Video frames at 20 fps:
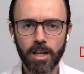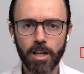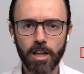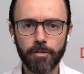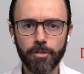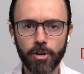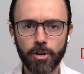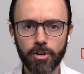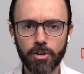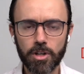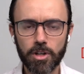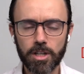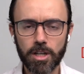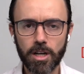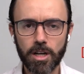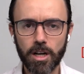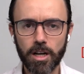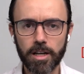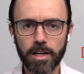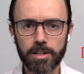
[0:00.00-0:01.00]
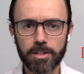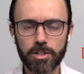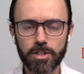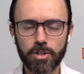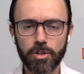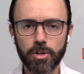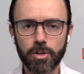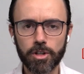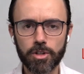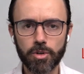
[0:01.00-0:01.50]
If you're not a client,
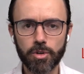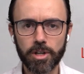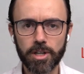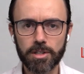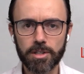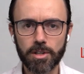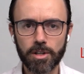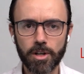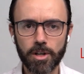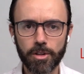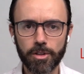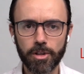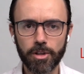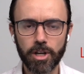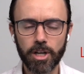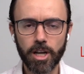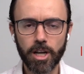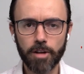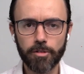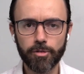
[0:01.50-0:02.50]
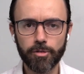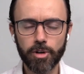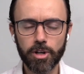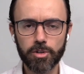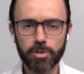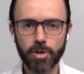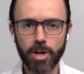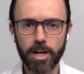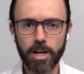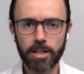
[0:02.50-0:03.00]
you can join us on our 30-day free
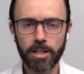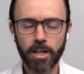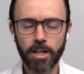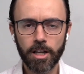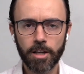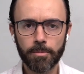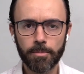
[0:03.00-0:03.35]
trial.